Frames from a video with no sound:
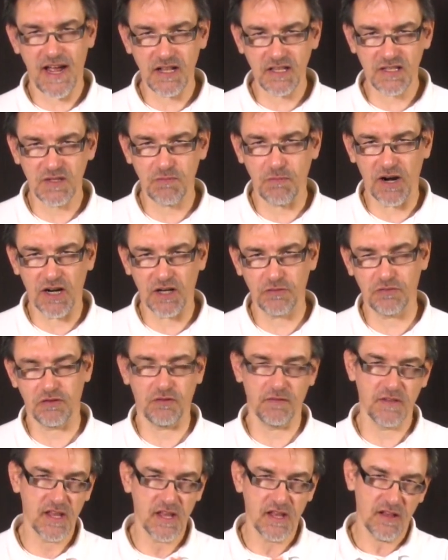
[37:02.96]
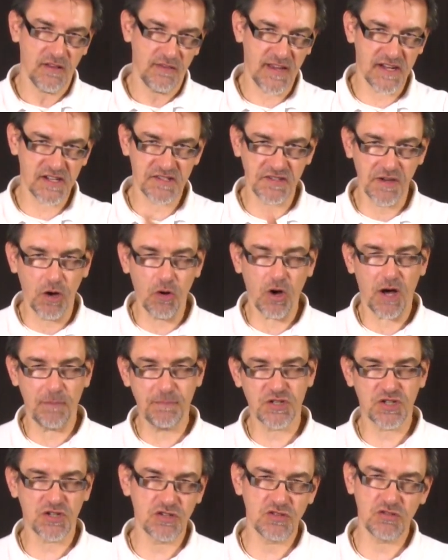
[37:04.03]
and smartphone. There's no
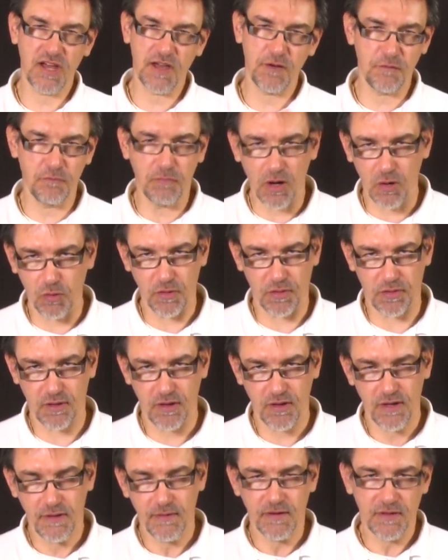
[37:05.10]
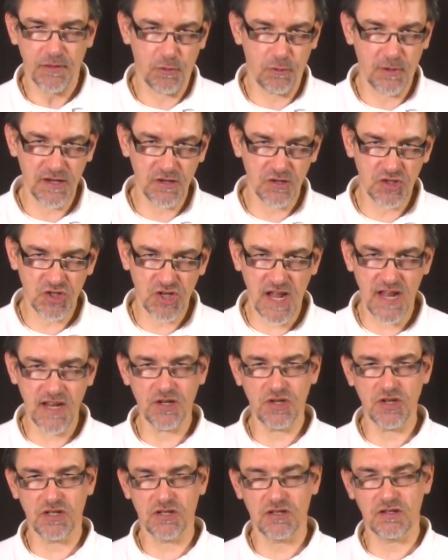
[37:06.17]
option to have both. So when you
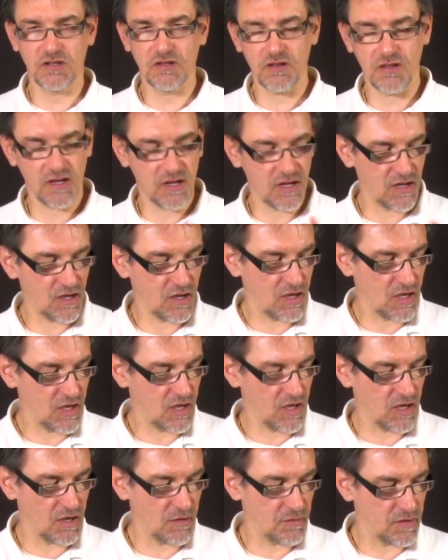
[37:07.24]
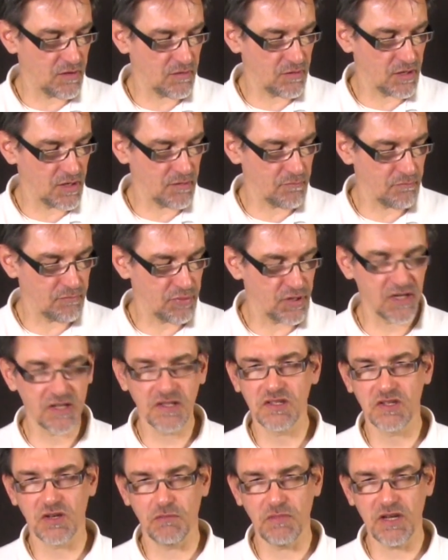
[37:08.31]
changed to the
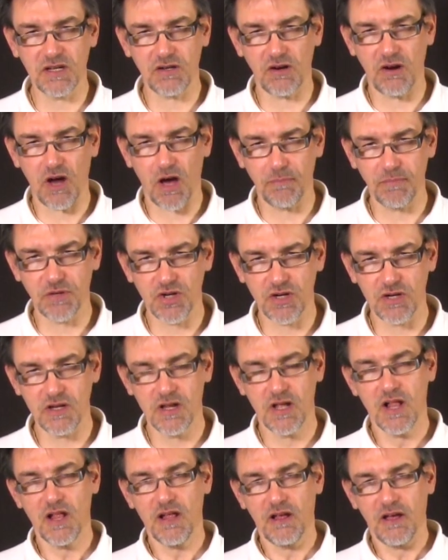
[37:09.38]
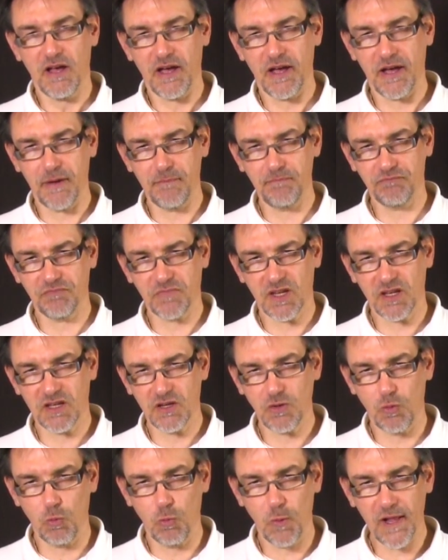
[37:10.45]
potentiometer option,
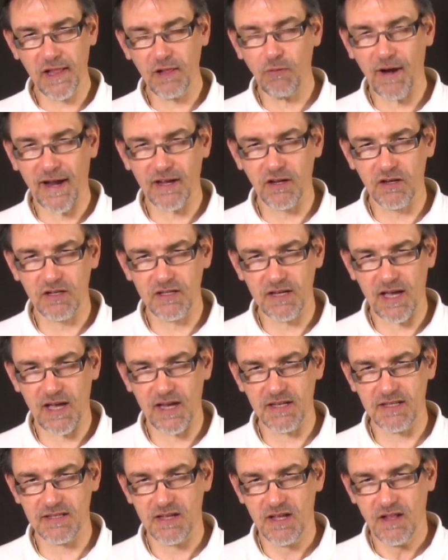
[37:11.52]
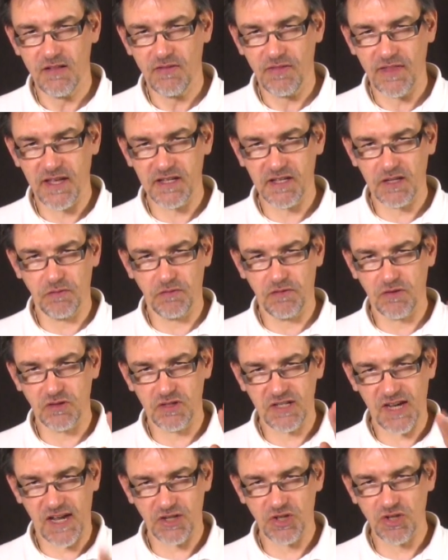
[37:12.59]
you will recognize that if you
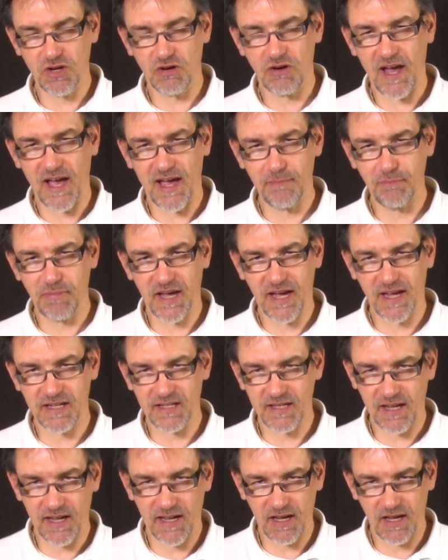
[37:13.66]
touch your iPad